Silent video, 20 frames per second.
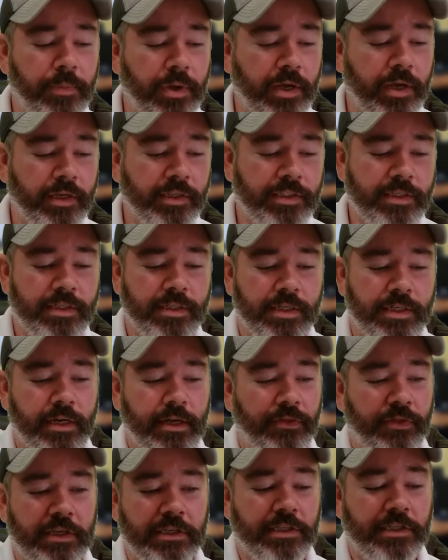hits,
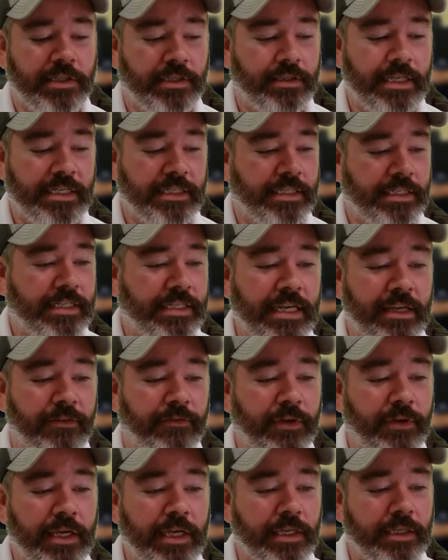these
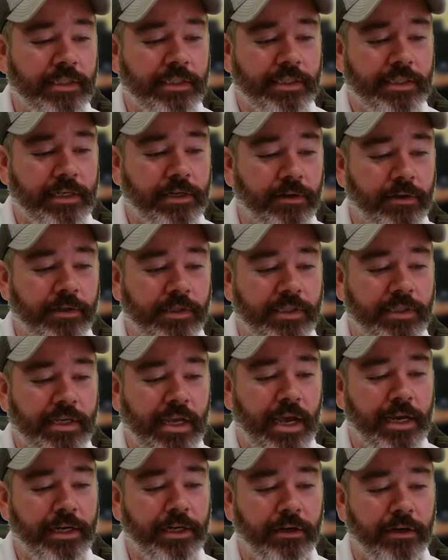TVs that are
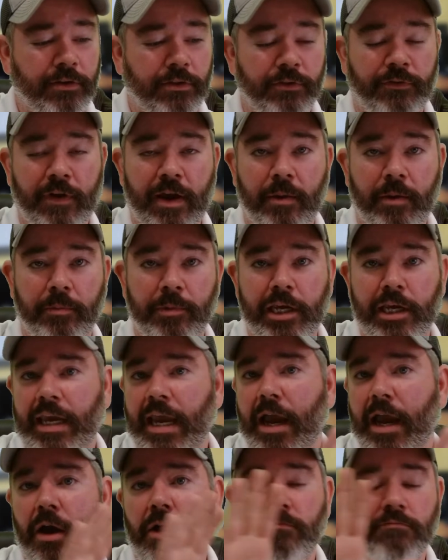assigned under the family
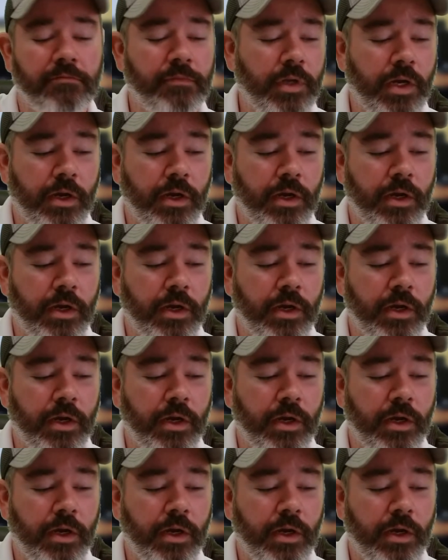account,